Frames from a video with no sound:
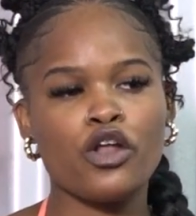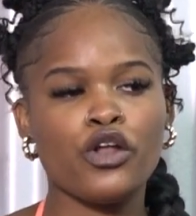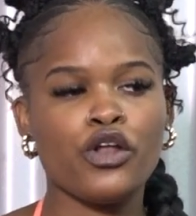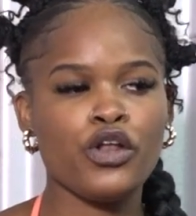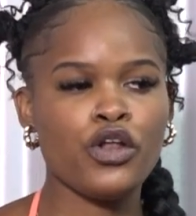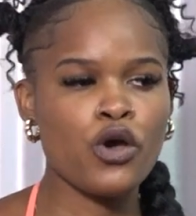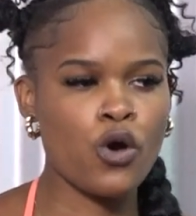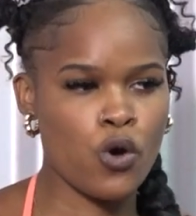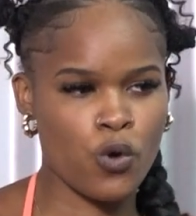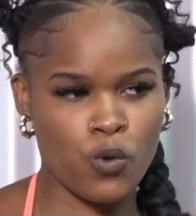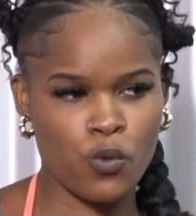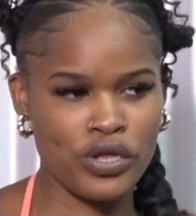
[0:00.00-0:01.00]

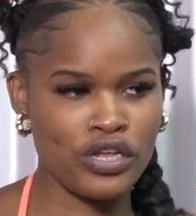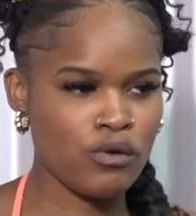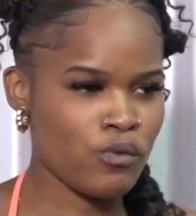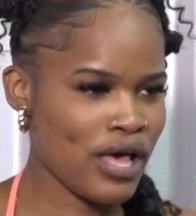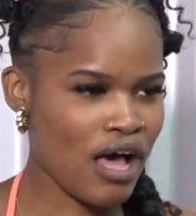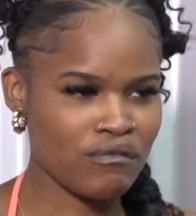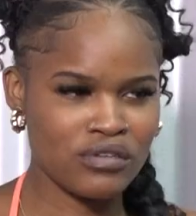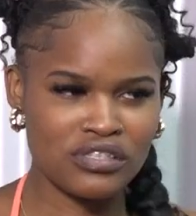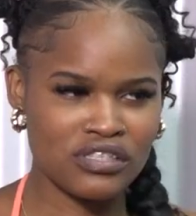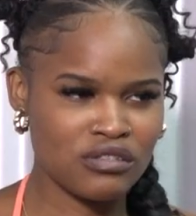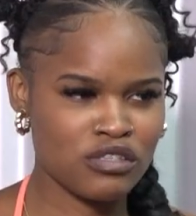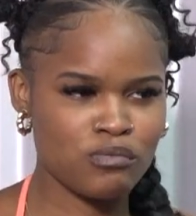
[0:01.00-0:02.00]
No, we
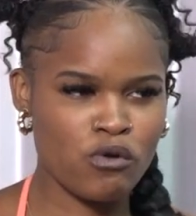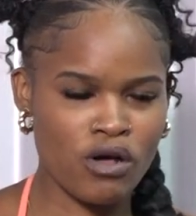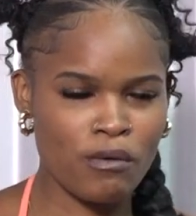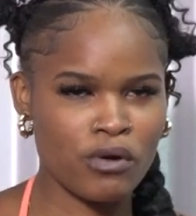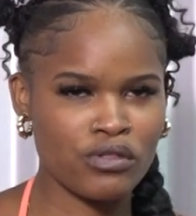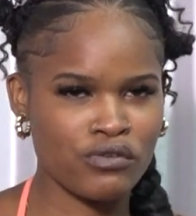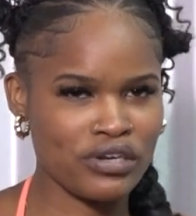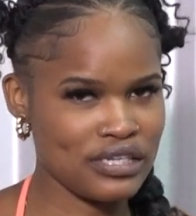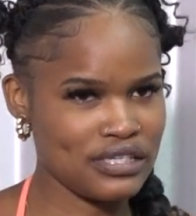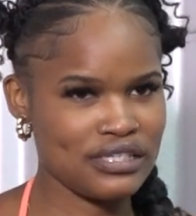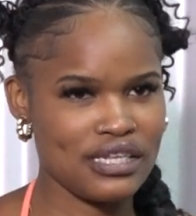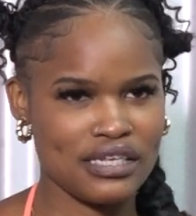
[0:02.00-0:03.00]
haven't spoke about the
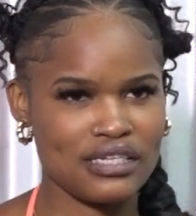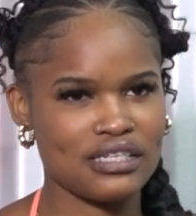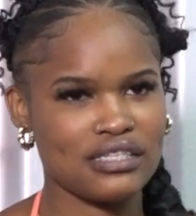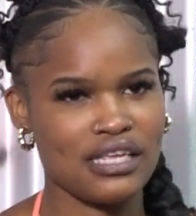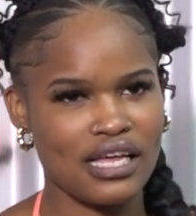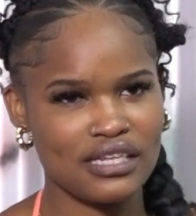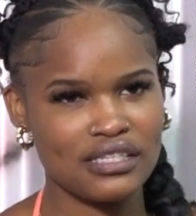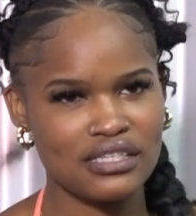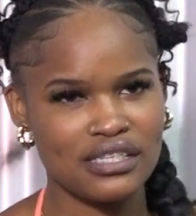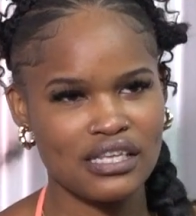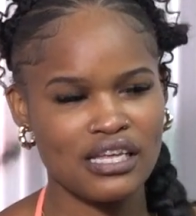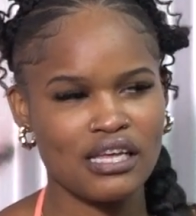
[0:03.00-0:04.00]
release date as yet,
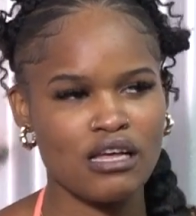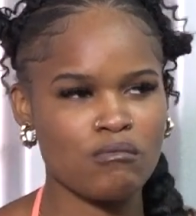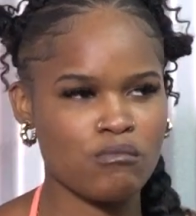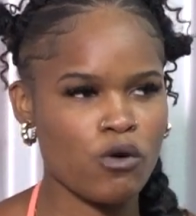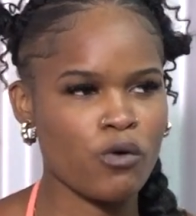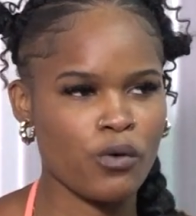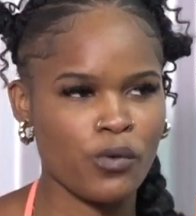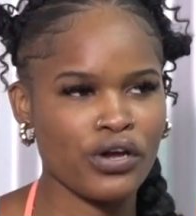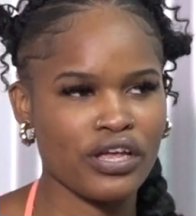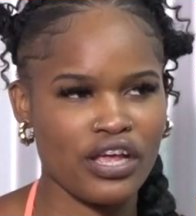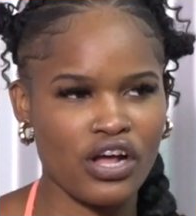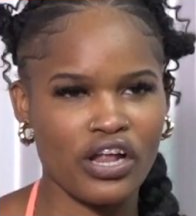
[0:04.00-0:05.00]
but we're
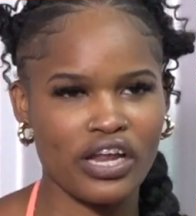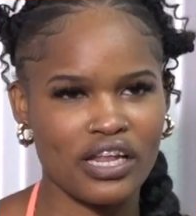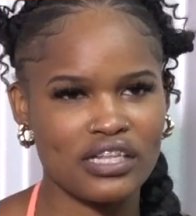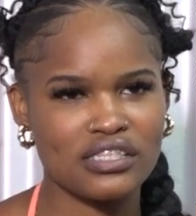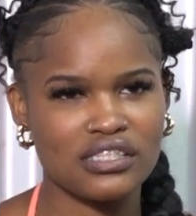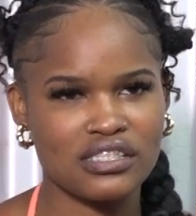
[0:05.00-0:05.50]
working on it